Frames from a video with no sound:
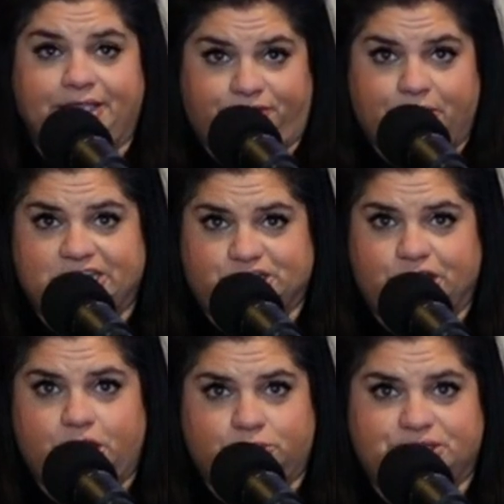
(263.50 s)
if you
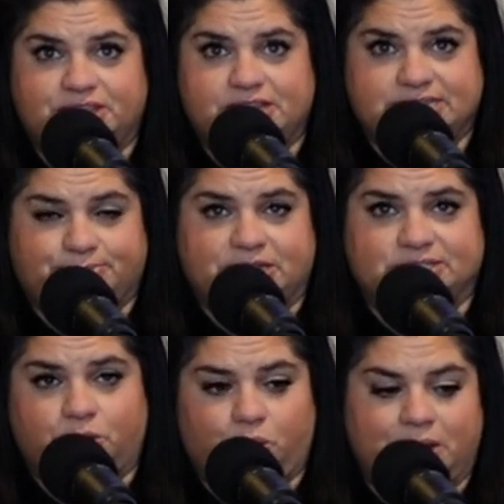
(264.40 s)
actually go to the
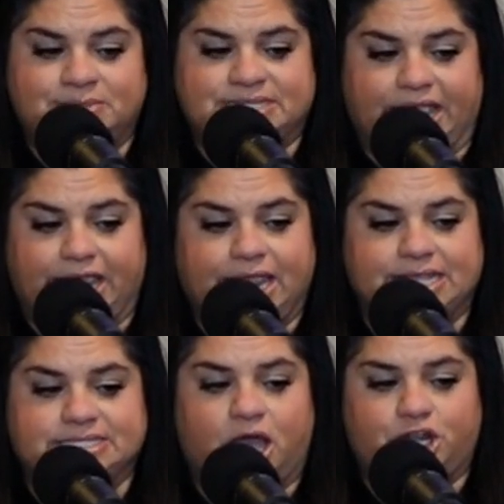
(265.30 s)
Nespresso website,
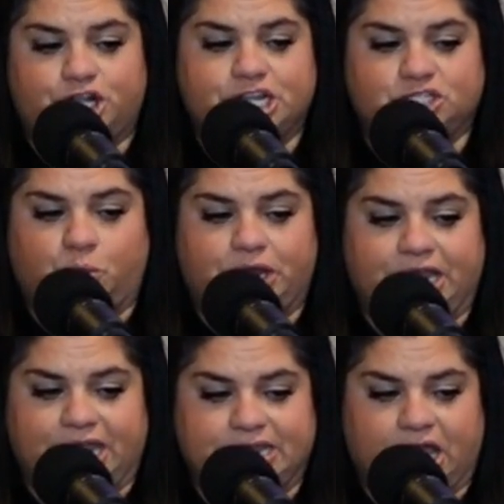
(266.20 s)
it's
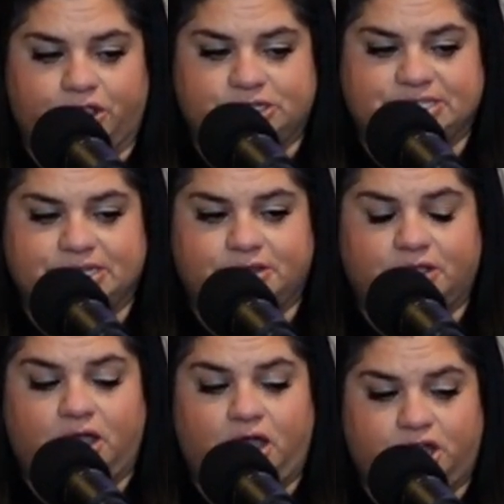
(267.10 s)

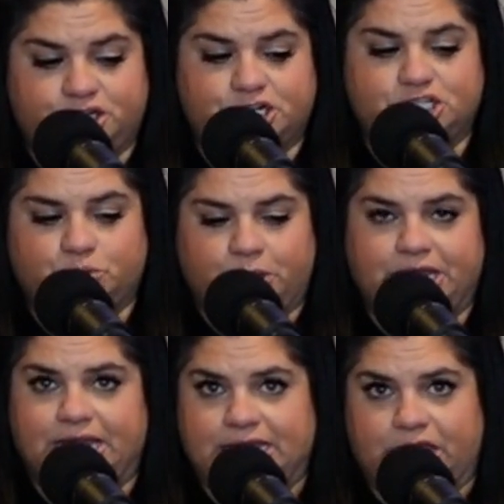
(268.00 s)

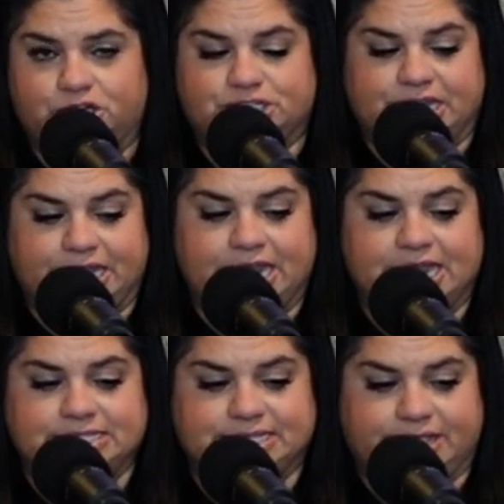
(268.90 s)

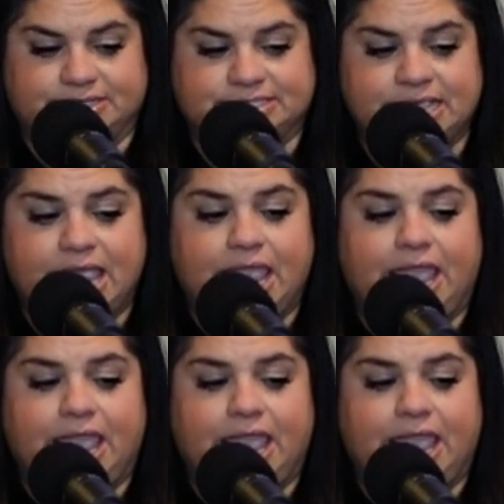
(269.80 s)
$129.99.